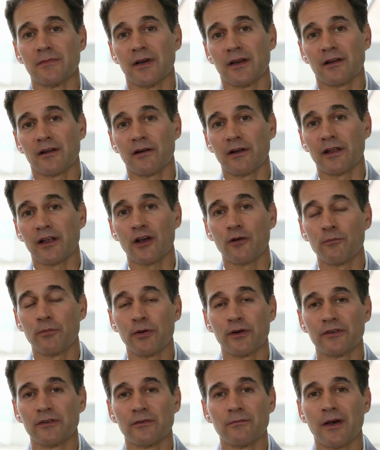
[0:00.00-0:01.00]
my cardiac
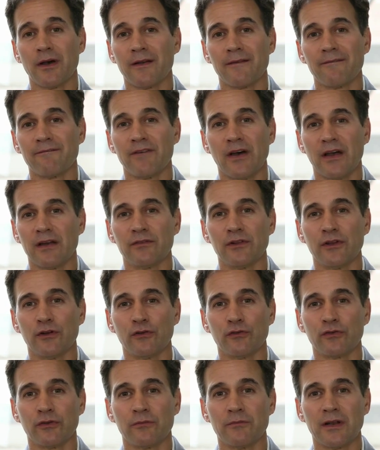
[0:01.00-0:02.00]
output is about 5
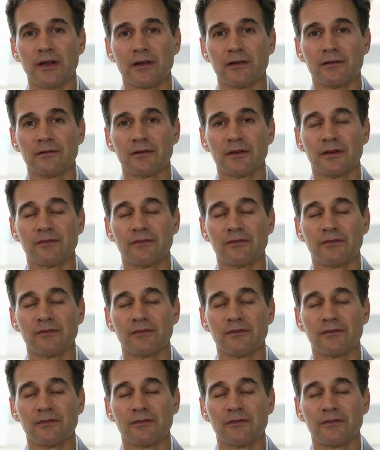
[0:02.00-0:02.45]
liters a minute.